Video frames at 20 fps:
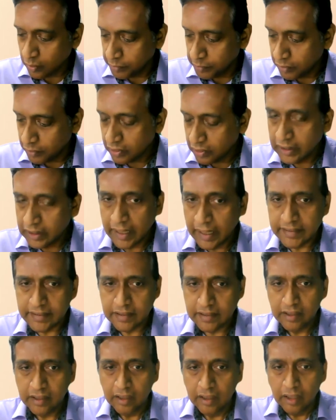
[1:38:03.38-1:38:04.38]
community
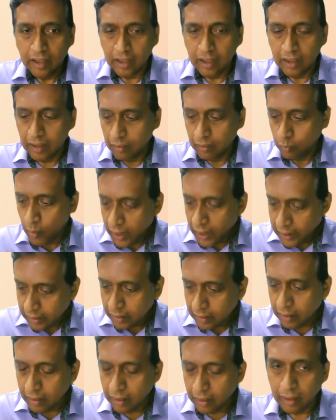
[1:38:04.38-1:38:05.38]
as what
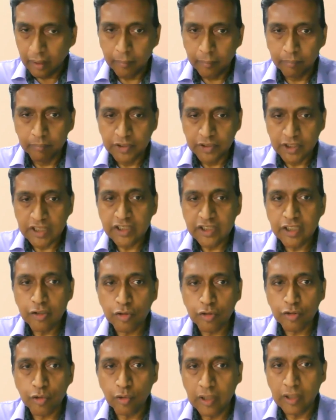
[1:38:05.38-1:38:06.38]
Justin
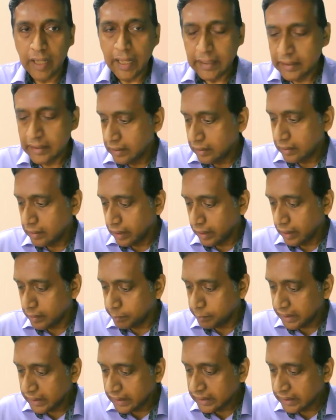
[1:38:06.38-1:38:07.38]
also led in at the
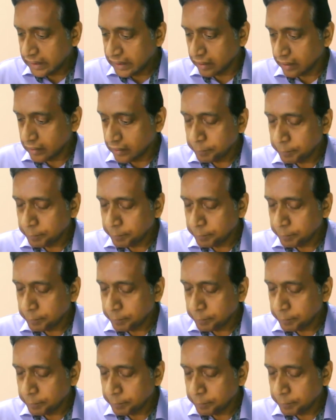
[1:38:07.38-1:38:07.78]
beginning.